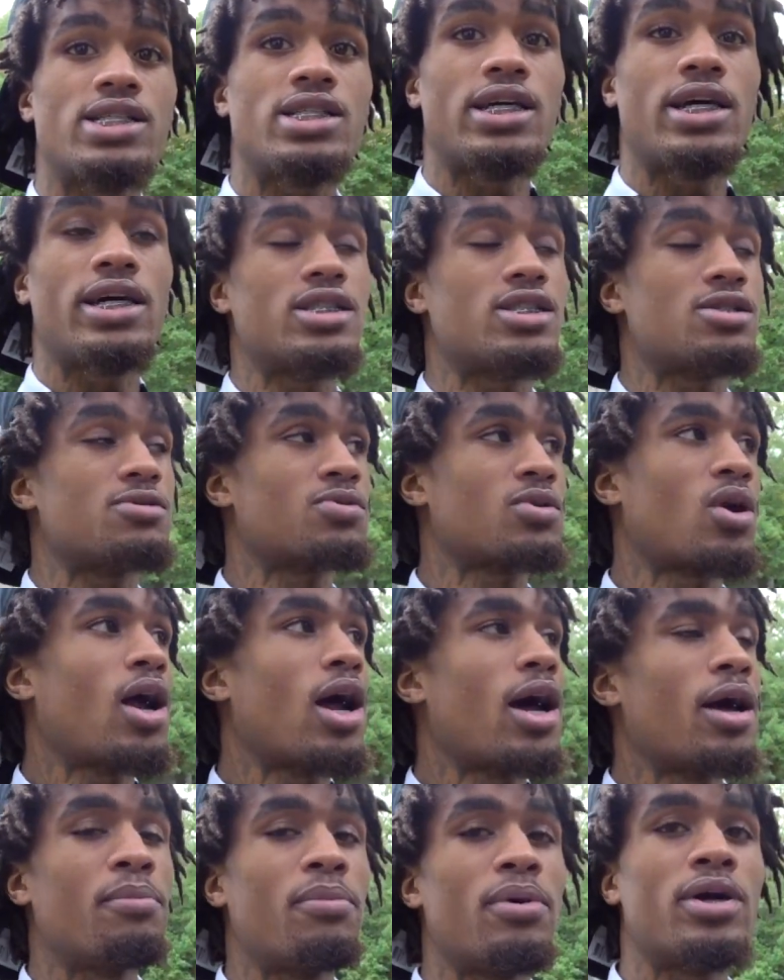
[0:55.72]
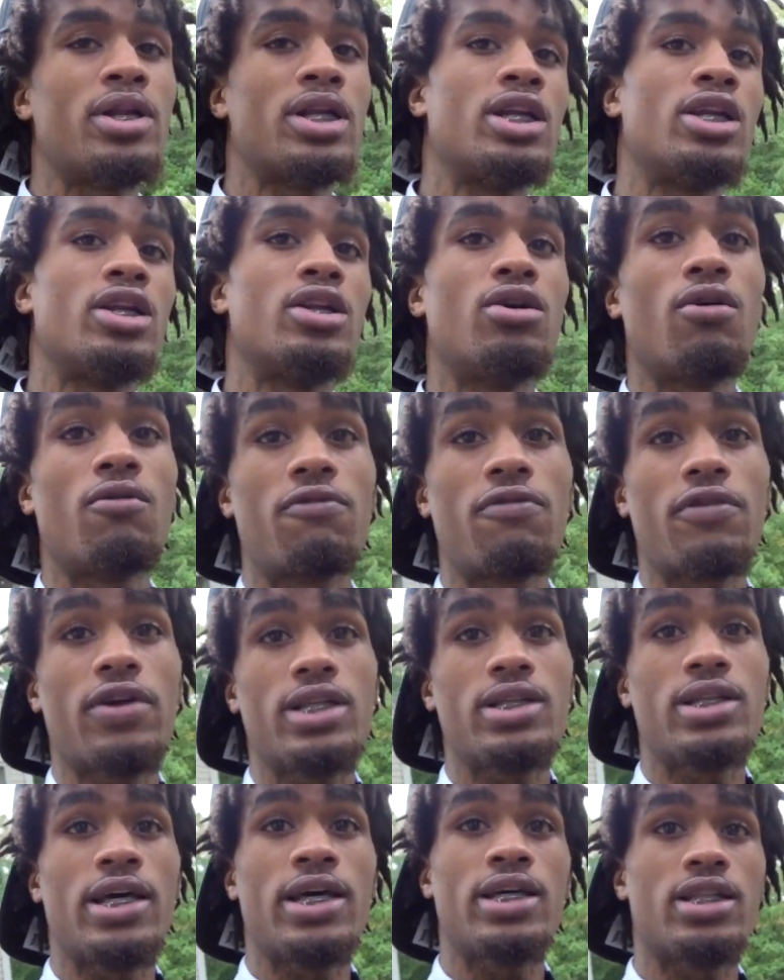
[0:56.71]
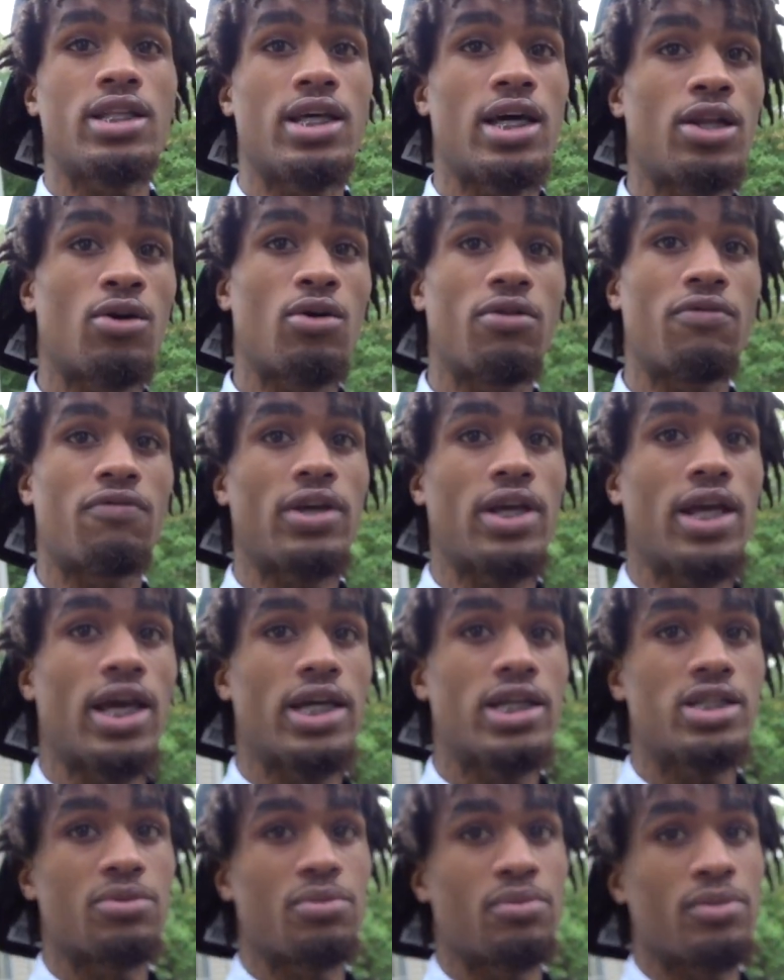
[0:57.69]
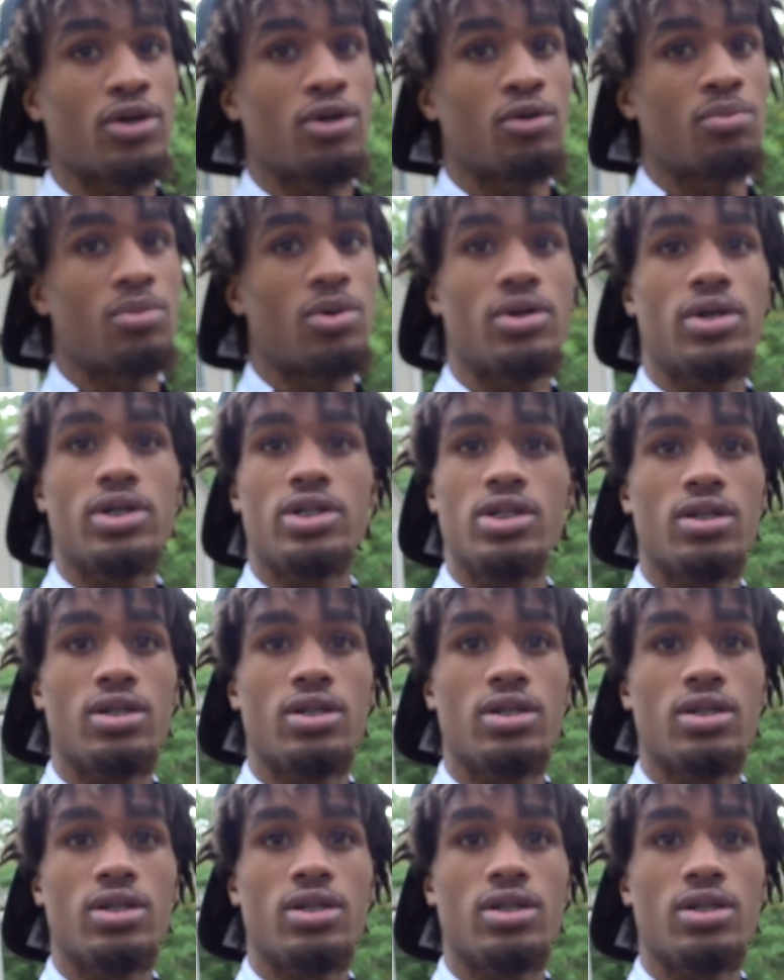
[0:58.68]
that subscribe button. And don't forget to hit that notification bell, bro. Because